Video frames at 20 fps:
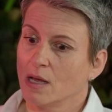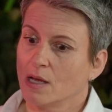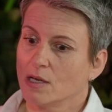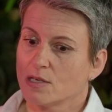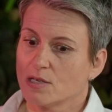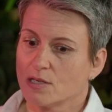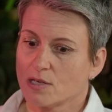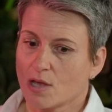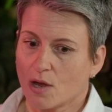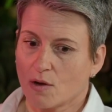
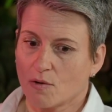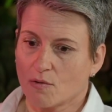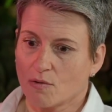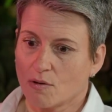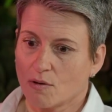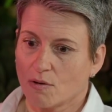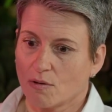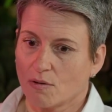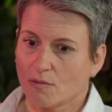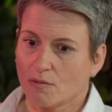So
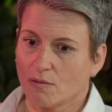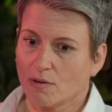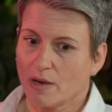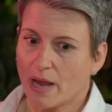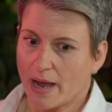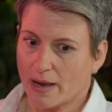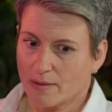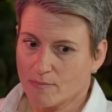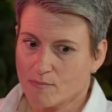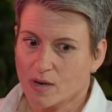
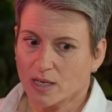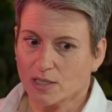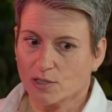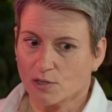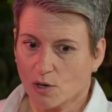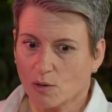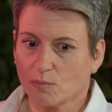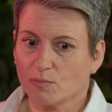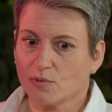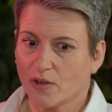yeah, my
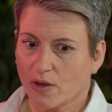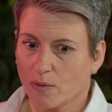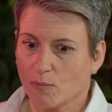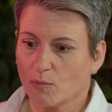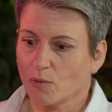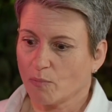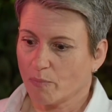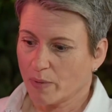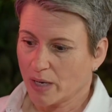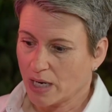top tip
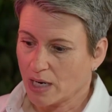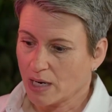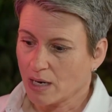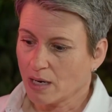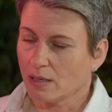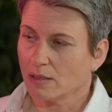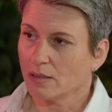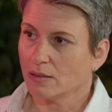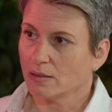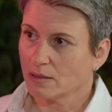would be